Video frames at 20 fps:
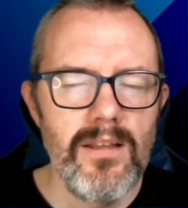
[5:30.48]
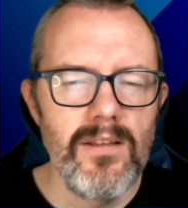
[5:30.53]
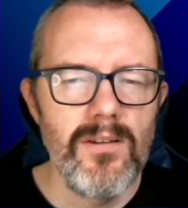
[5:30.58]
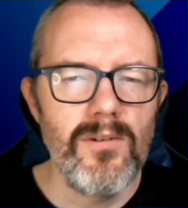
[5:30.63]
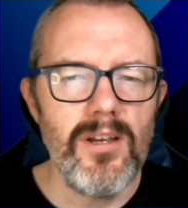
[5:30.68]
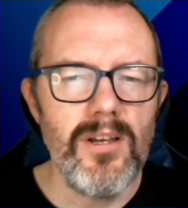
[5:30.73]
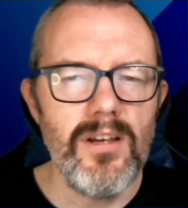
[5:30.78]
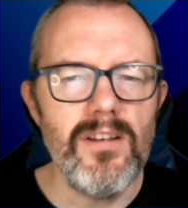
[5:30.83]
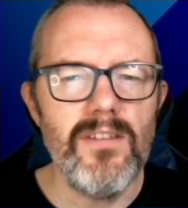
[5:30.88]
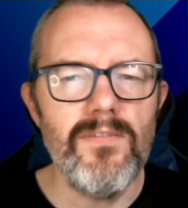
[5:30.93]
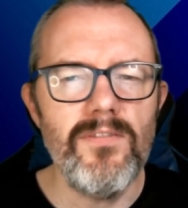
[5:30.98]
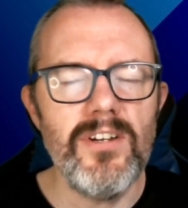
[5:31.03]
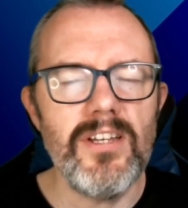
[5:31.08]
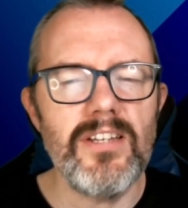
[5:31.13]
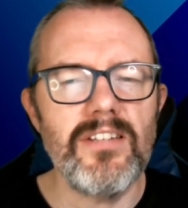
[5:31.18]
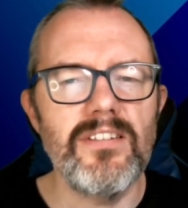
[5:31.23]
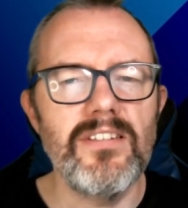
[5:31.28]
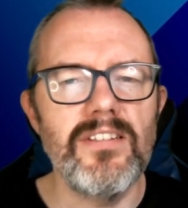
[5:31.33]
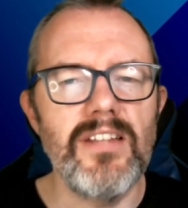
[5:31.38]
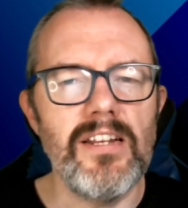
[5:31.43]
Kind of an
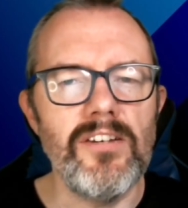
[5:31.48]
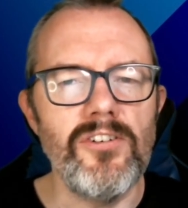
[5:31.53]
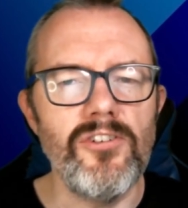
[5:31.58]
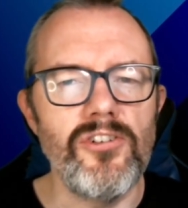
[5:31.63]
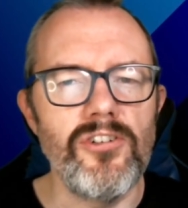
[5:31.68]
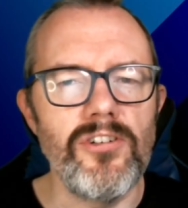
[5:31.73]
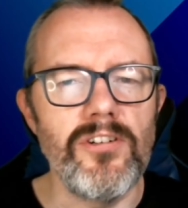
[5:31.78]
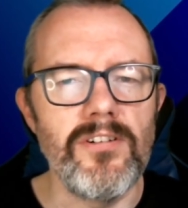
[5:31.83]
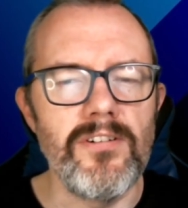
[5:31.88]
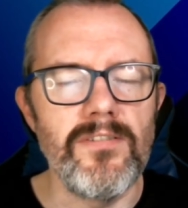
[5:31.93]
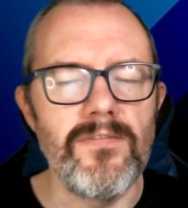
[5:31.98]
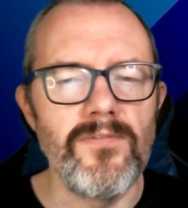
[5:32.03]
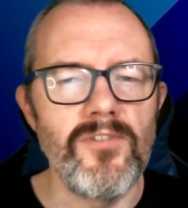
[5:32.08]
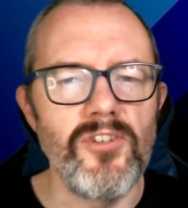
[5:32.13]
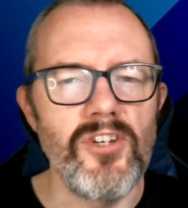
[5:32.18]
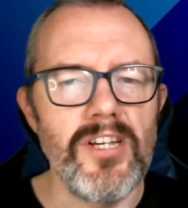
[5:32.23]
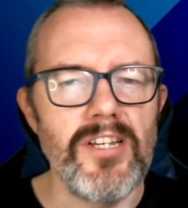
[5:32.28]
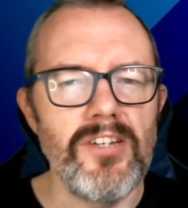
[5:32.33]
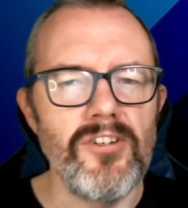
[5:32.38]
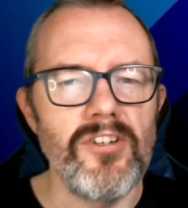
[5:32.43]
extension of
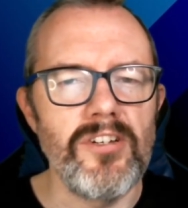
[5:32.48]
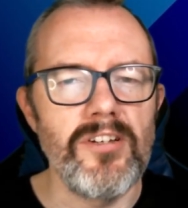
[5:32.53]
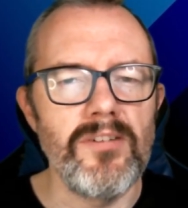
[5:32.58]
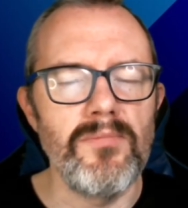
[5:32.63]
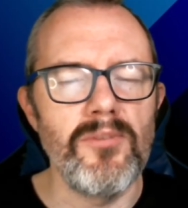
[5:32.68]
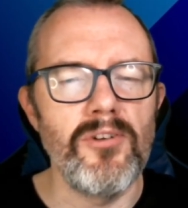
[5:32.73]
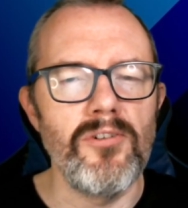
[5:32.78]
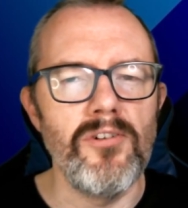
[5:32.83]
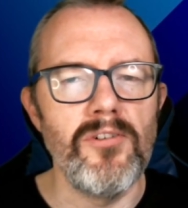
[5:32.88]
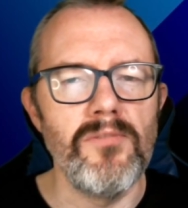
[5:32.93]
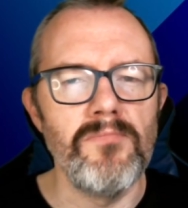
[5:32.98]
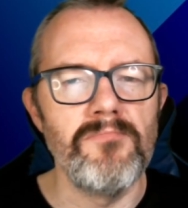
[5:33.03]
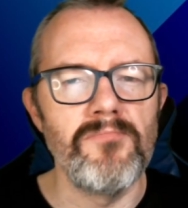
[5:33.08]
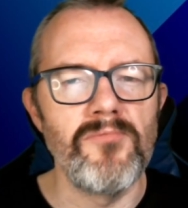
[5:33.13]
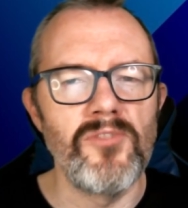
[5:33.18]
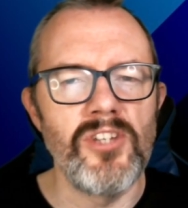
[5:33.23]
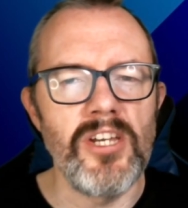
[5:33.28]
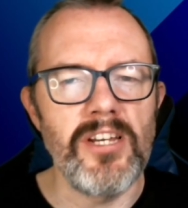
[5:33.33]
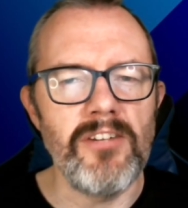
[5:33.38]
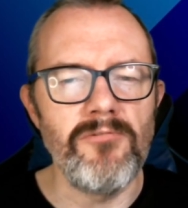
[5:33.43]
changing up your
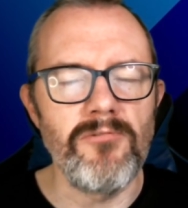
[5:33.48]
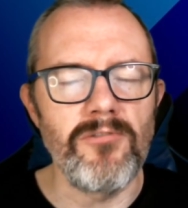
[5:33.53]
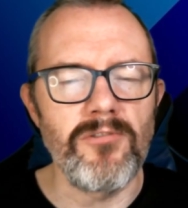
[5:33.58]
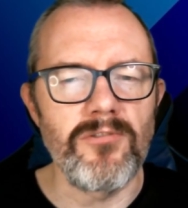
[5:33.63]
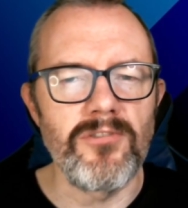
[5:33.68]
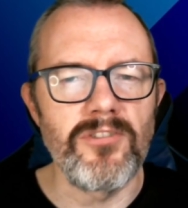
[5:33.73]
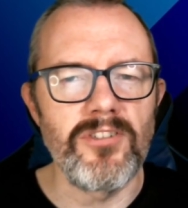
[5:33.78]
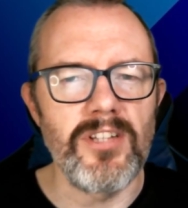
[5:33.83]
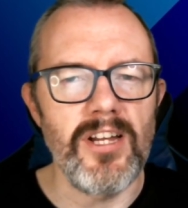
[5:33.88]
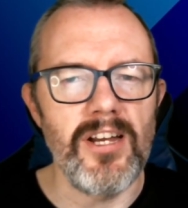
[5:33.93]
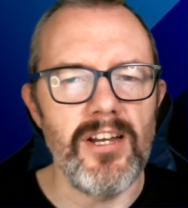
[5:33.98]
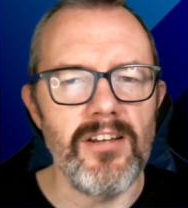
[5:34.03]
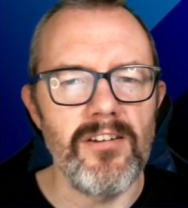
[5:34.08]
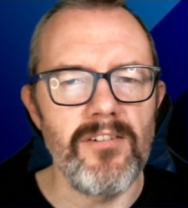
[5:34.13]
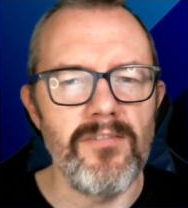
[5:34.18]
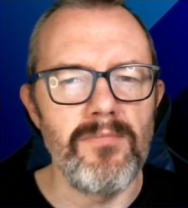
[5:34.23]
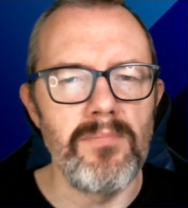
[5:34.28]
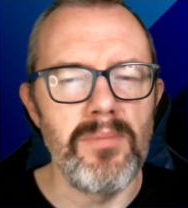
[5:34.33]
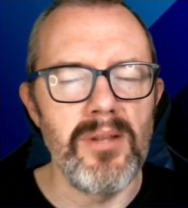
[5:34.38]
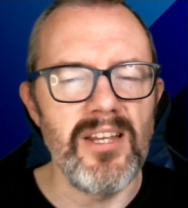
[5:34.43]
general style
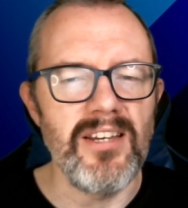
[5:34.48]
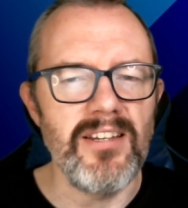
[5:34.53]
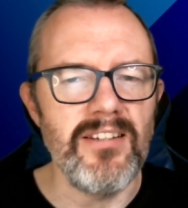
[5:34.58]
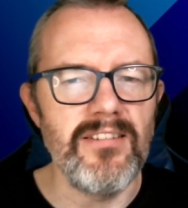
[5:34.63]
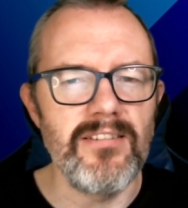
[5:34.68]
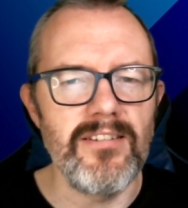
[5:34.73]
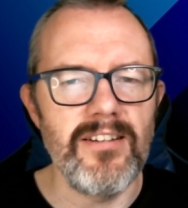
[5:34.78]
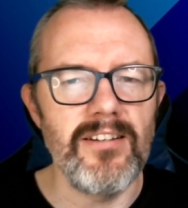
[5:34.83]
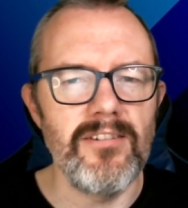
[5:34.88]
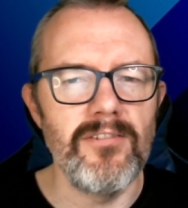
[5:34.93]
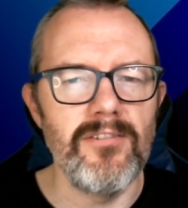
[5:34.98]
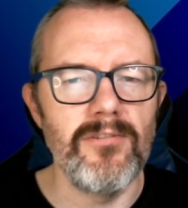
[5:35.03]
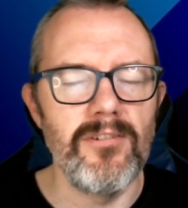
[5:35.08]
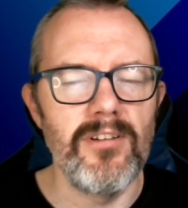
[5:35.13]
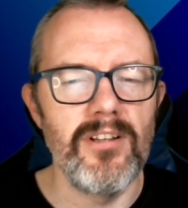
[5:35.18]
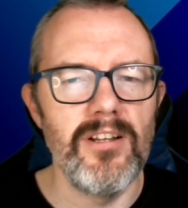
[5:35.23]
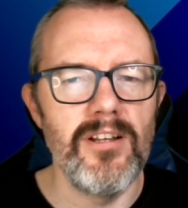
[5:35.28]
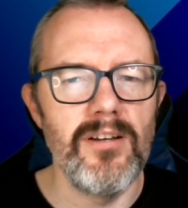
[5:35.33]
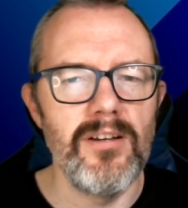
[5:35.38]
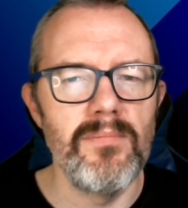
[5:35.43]
of play, single,
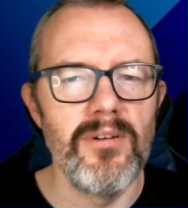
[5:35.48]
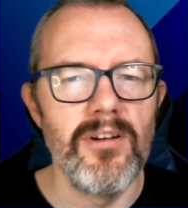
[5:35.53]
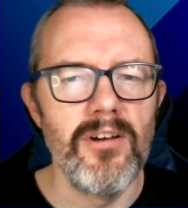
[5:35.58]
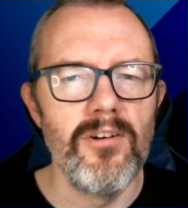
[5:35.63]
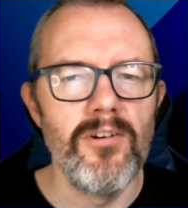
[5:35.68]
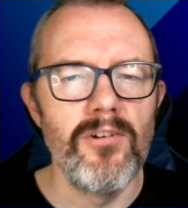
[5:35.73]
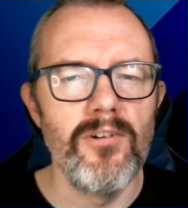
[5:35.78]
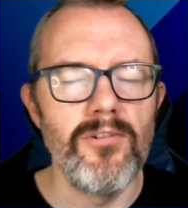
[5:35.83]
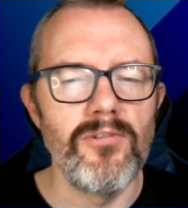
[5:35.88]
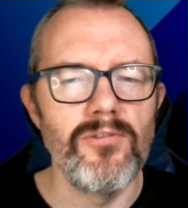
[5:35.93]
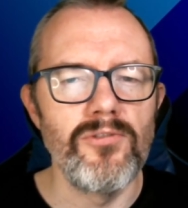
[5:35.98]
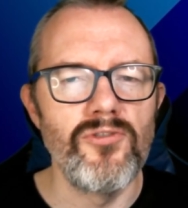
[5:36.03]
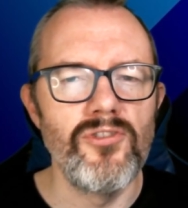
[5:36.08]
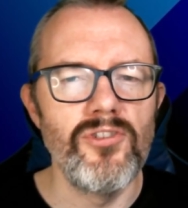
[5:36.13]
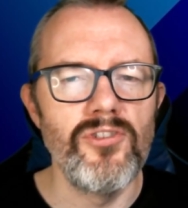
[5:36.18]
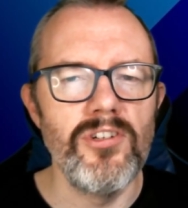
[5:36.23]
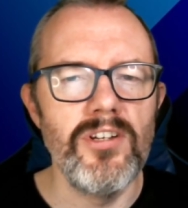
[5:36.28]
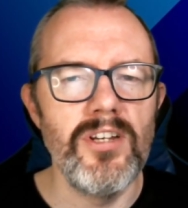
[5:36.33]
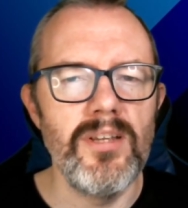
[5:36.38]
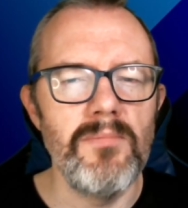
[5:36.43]
club or
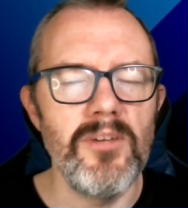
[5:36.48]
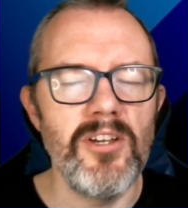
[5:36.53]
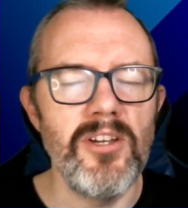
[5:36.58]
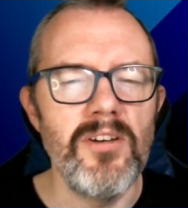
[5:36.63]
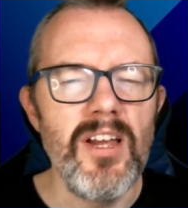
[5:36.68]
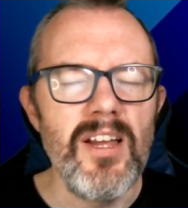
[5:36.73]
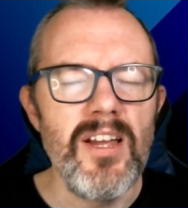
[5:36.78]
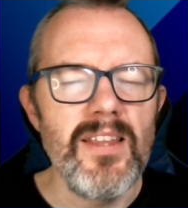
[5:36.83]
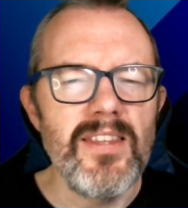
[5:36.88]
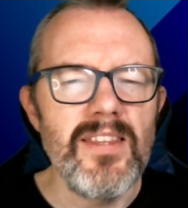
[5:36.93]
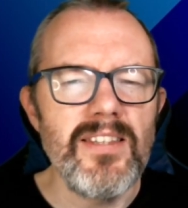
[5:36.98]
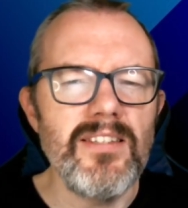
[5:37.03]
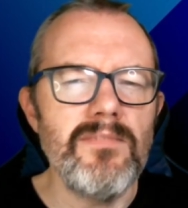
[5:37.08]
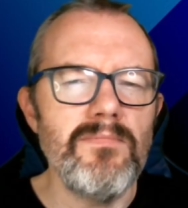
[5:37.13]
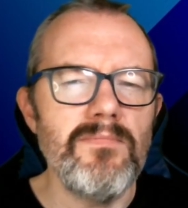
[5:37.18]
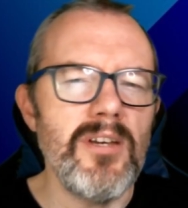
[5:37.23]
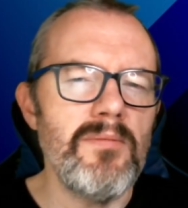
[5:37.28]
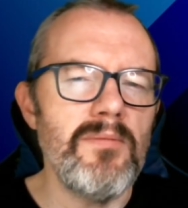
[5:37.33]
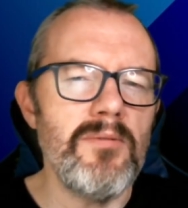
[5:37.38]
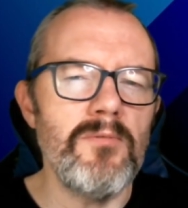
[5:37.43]
journeyman. This is
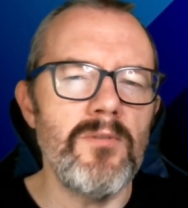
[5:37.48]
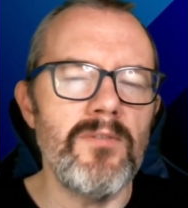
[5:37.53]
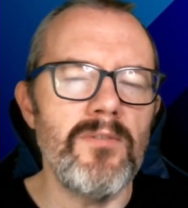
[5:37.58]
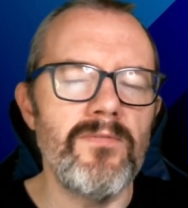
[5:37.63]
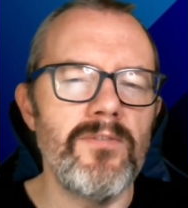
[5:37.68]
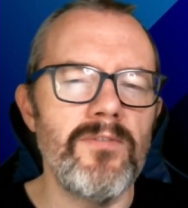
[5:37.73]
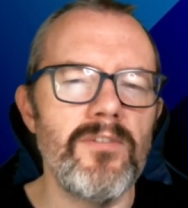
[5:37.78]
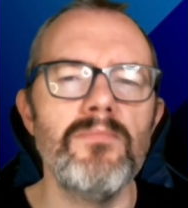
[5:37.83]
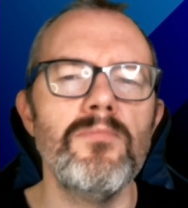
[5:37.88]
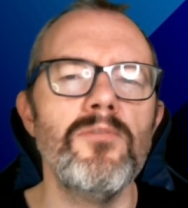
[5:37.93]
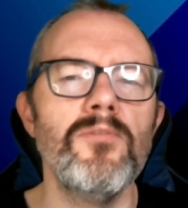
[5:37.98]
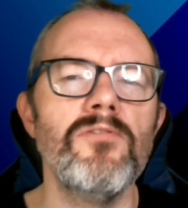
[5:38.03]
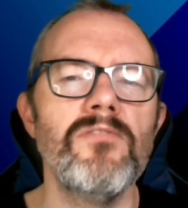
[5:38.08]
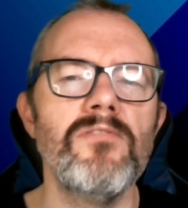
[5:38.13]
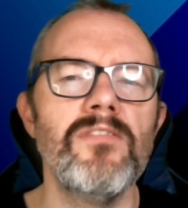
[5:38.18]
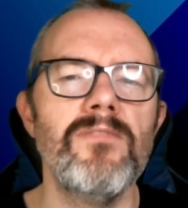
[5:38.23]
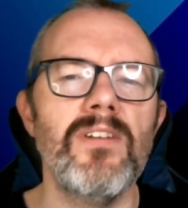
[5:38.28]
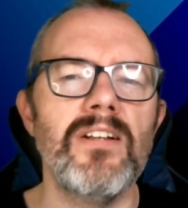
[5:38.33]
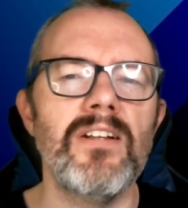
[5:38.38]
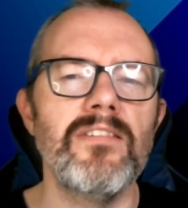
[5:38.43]
maybe one for the more
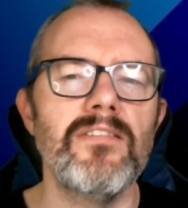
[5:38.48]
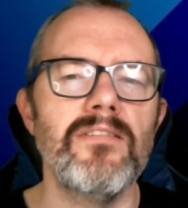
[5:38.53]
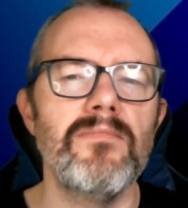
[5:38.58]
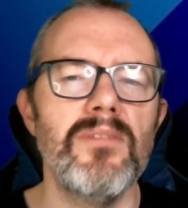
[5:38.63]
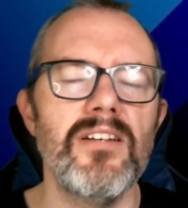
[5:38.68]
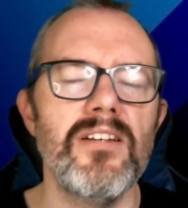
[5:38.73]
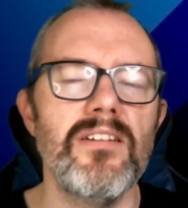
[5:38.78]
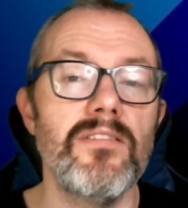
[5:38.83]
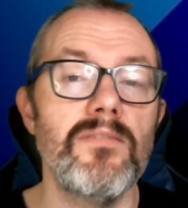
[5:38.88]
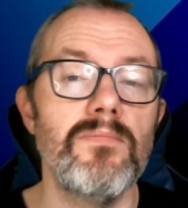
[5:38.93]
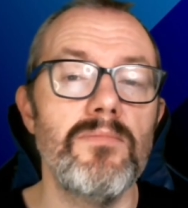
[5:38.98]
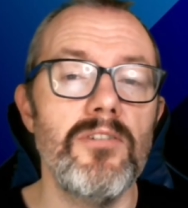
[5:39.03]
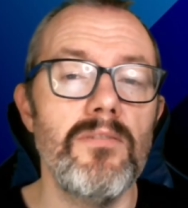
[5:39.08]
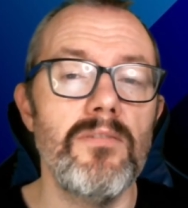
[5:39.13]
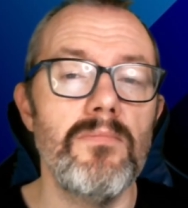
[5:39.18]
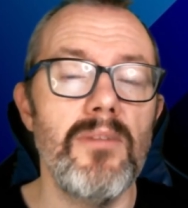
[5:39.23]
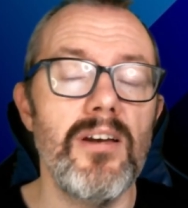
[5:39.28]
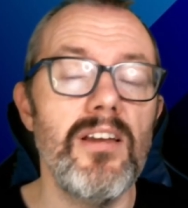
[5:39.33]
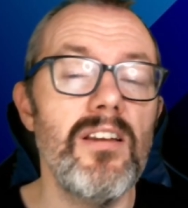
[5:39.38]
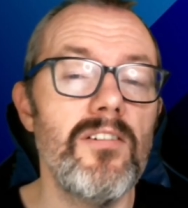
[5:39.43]
advanced players, but you
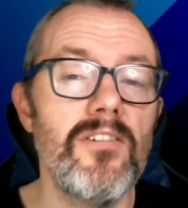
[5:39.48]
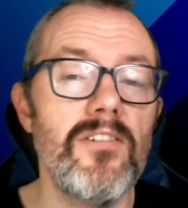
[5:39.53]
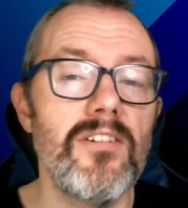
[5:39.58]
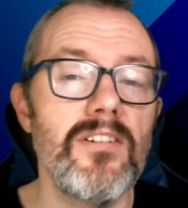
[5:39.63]
might look